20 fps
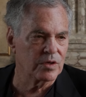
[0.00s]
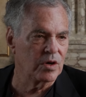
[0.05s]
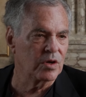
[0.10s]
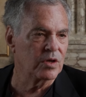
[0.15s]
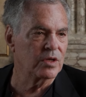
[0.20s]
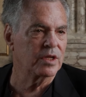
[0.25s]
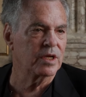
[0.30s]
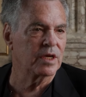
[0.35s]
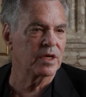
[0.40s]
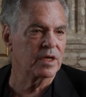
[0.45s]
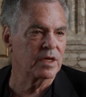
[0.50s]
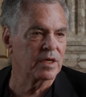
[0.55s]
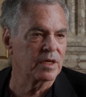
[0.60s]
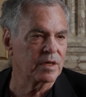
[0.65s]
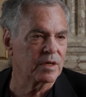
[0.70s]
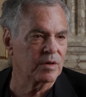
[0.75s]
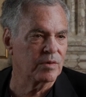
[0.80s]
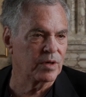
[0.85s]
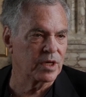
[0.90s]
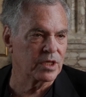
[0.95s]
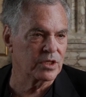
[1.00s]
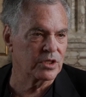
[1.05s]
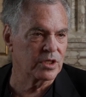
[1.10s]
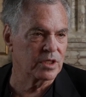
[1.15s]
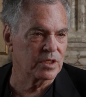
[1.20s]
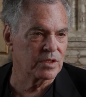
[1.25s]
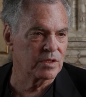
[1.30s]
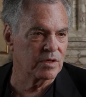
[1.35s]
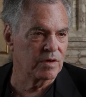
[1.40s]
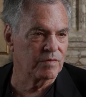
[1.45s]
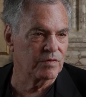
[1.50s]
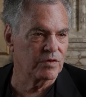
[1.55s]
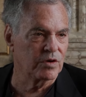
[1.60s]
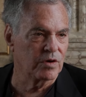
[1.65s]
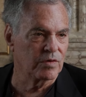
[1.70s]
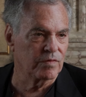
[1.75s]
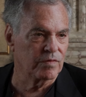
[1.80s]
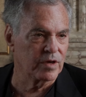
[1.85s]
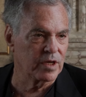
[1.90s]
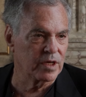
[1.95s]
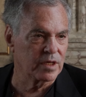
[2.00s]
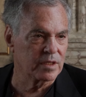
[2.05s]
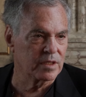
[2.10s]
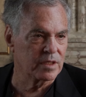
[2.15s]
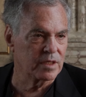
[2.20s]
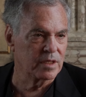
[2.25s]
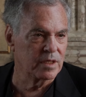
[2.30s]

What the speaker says: all the questions of conflict.